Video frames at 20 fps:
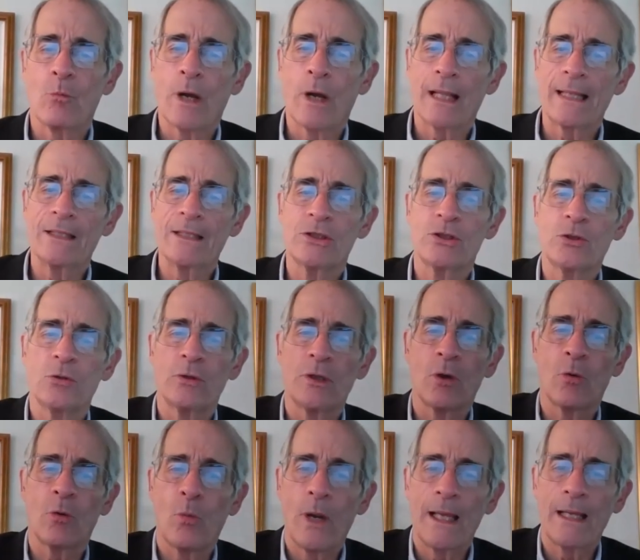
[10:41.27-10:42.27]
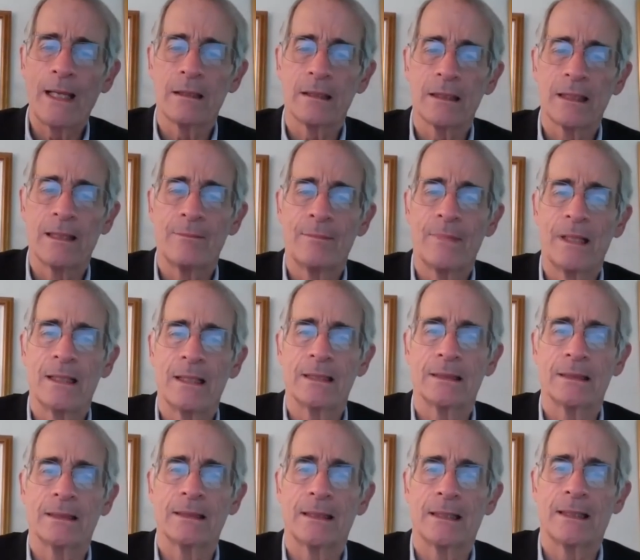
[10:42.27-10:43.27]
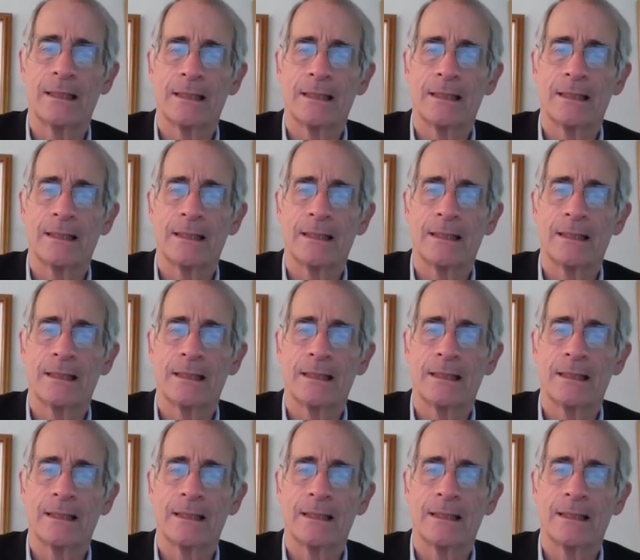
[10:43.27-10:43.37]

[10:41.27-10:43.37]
he's doing well among